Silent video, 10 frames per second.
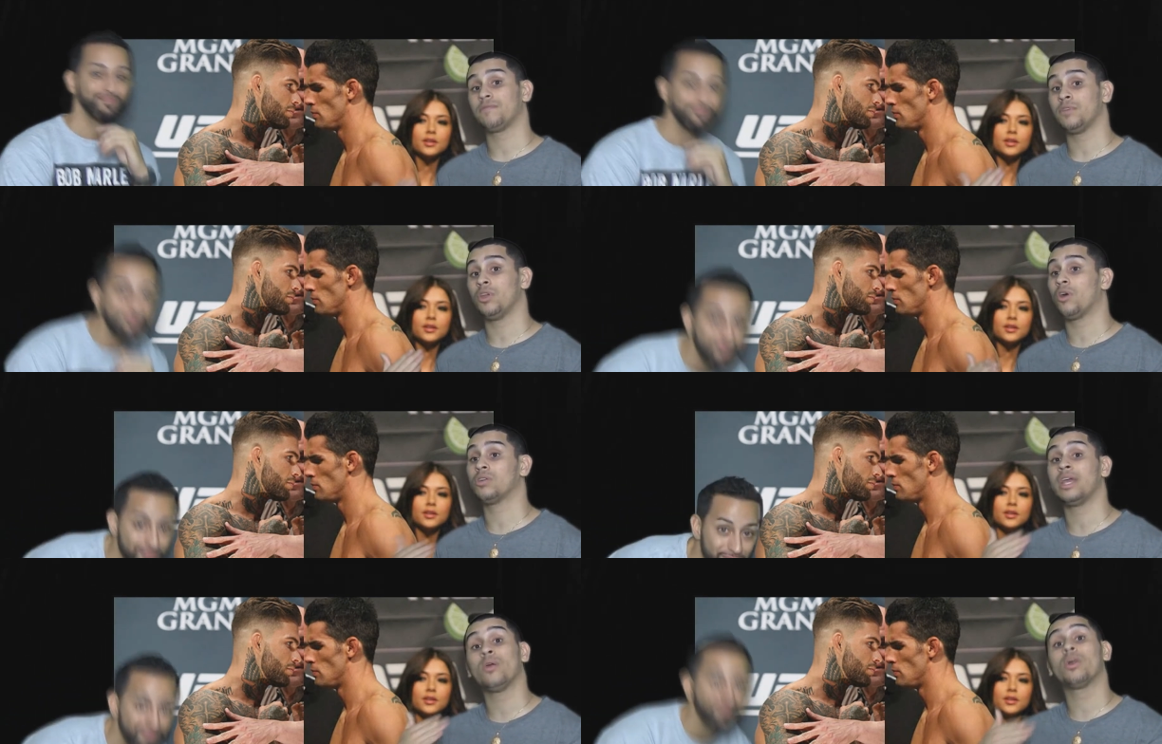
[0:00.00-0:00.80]
Speaker 1: you
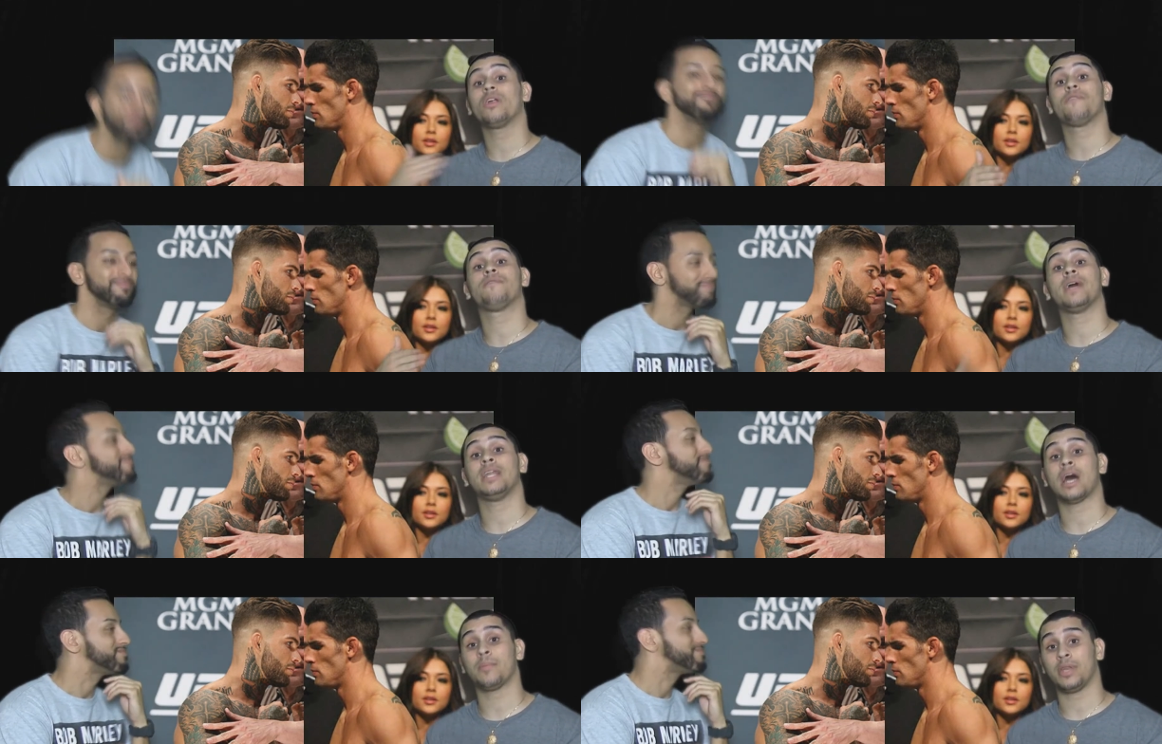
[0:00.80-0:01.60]
know, in order to
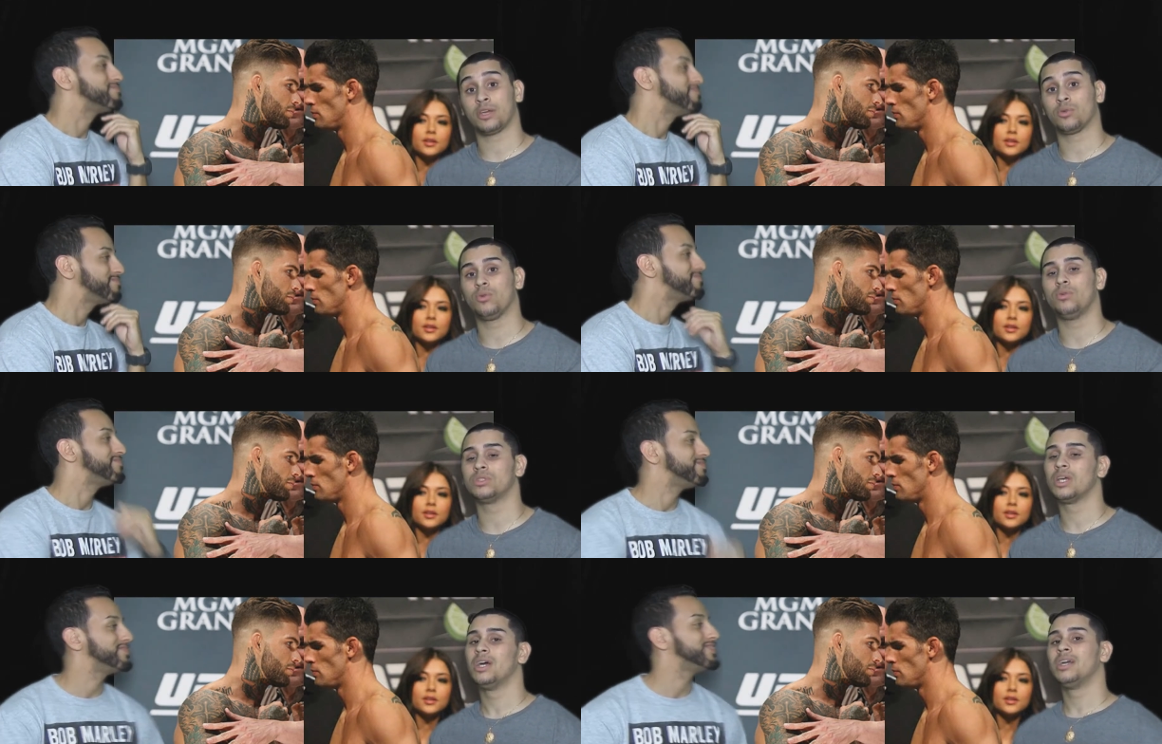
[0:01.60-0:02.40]
fight Dominick
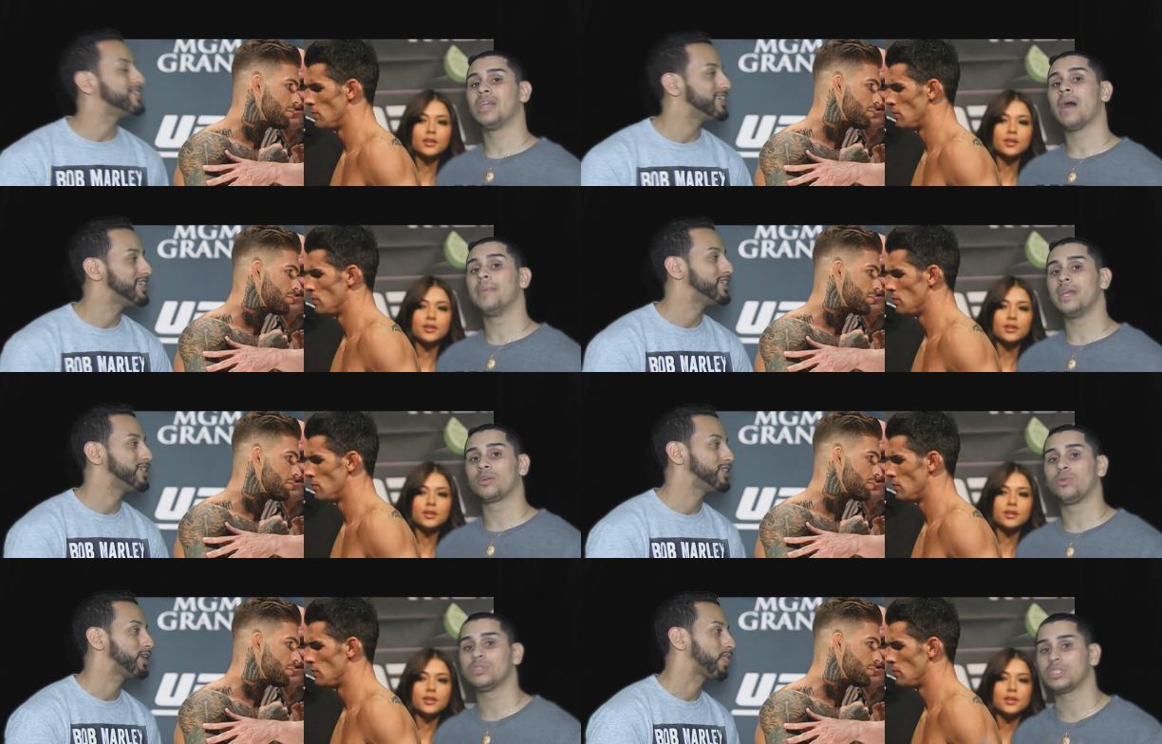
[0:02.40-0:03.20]
Cruz.
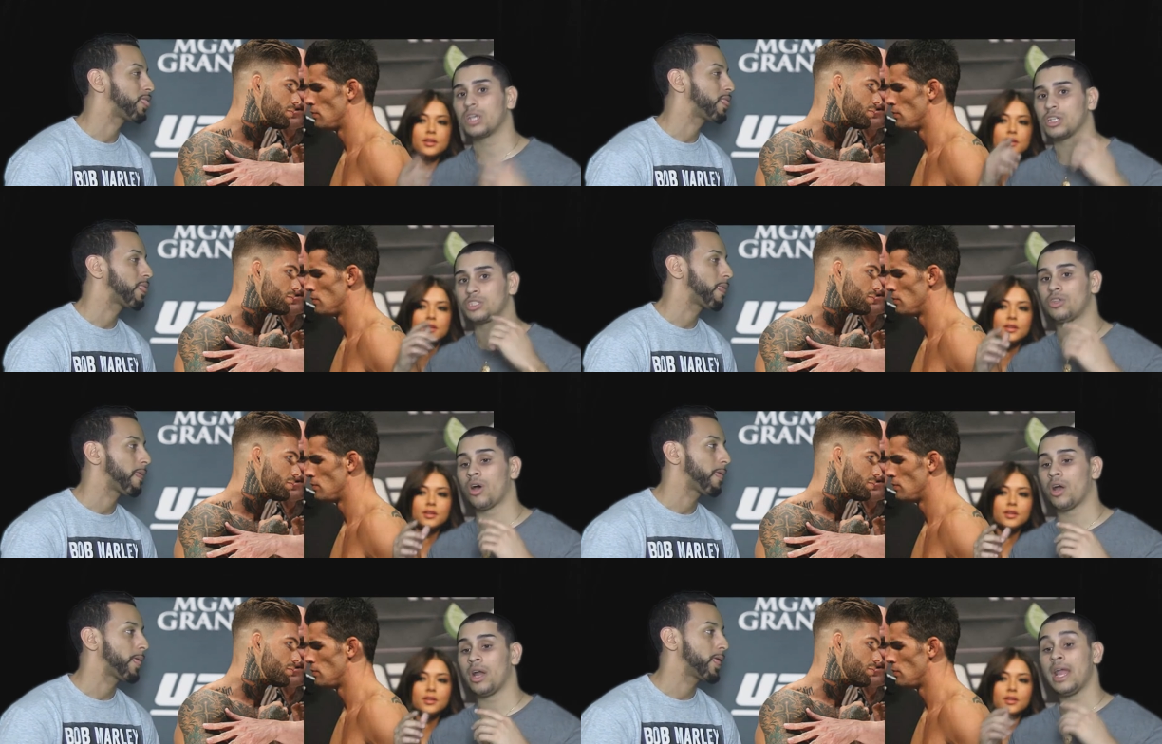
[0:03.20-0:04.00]
Dominick Cruz is going to
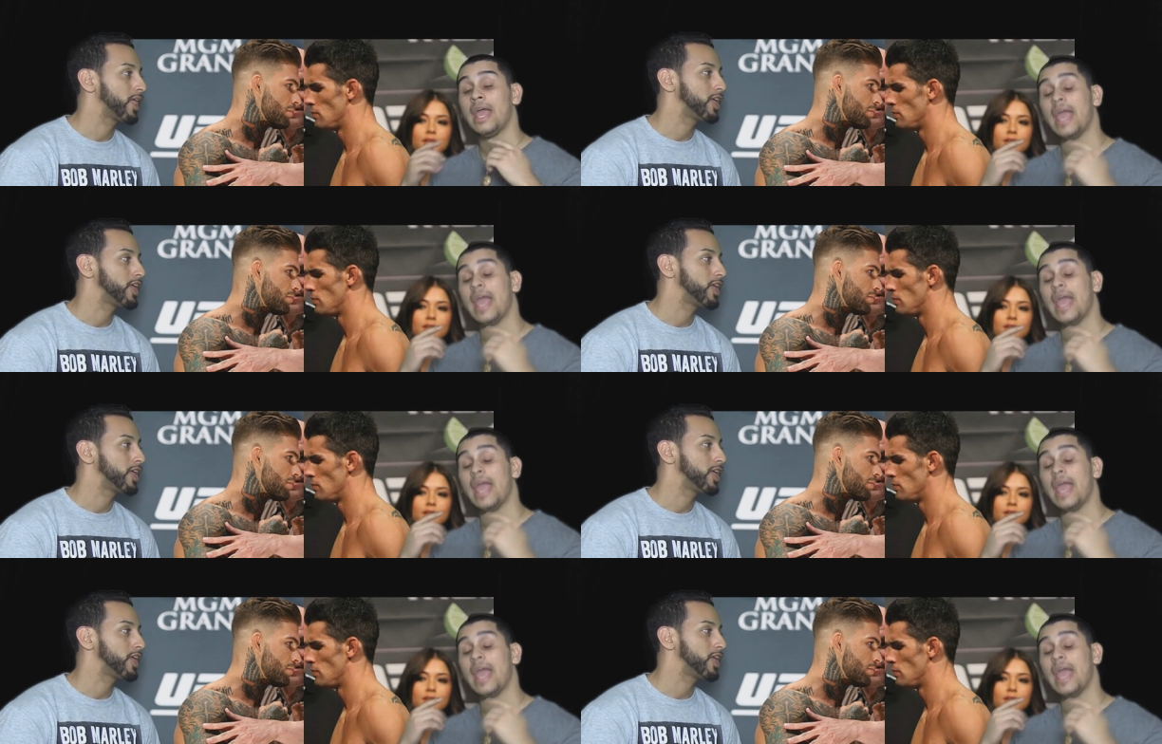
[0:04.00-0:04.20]
start